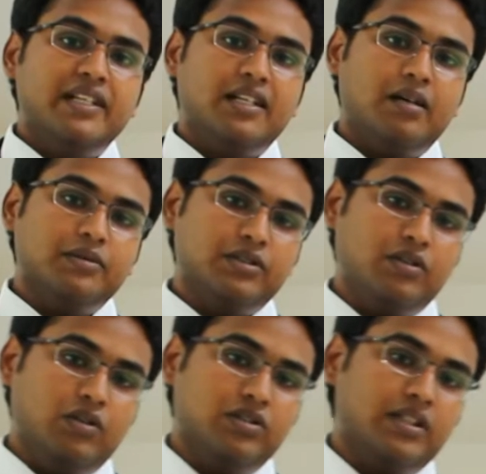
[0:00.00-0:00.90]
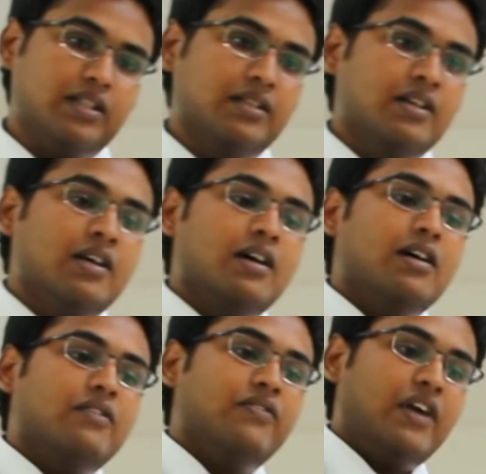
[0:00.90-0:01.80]
it comes to clothes.
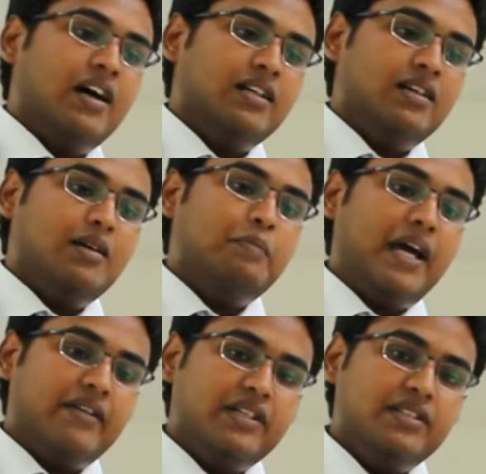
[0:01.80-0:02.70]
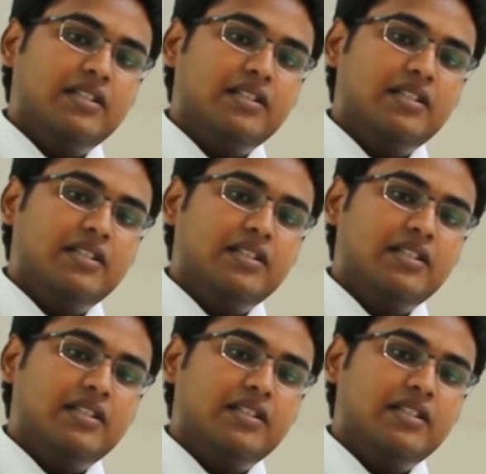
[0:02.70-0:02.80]
Paris